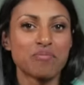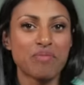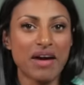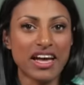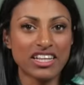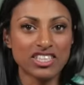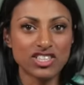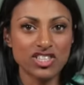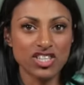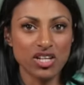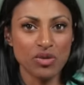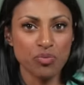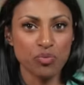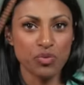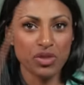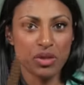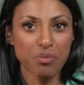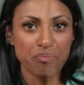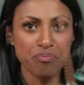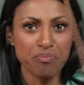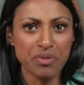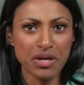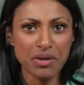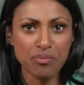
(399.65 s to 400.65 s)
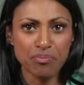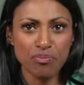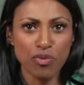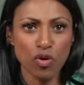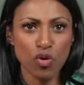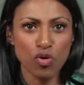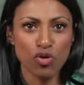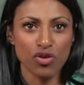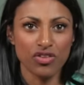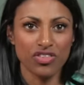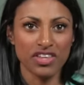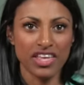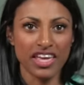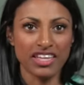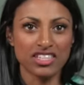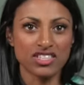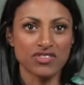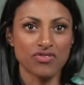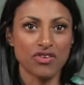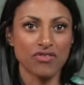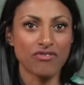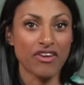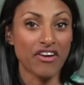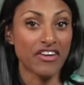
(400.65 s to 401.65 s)
a pendulum with a big ball on the
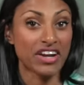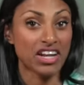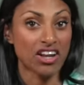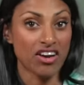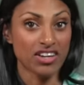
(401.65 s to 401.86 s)
end of a very